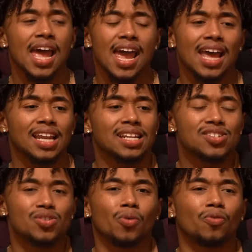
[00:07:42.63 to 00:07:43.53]
And
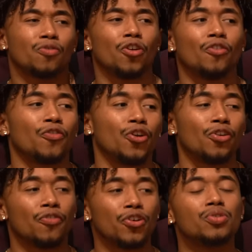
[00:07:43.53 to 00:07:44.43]
so for,
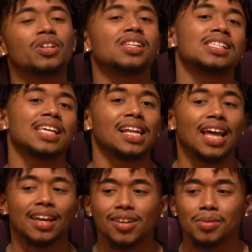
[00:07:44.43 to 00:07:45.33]
for, for you to just say
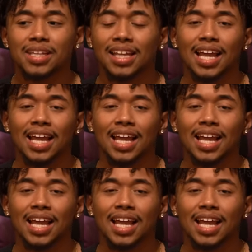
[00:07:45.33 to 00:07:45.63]
like, you know what I'm saying?